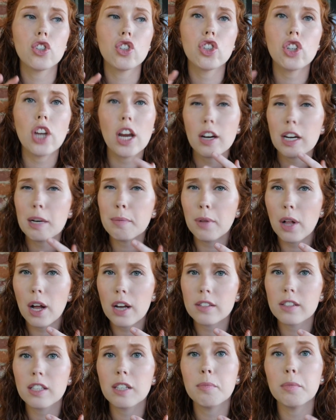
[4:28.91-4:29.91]
cherry
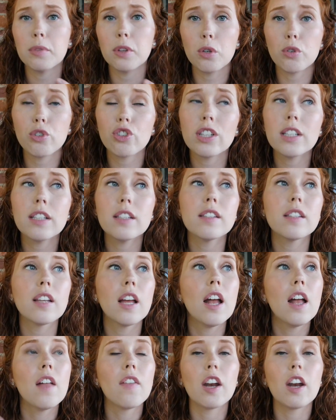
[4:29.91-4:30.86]
blossom lotions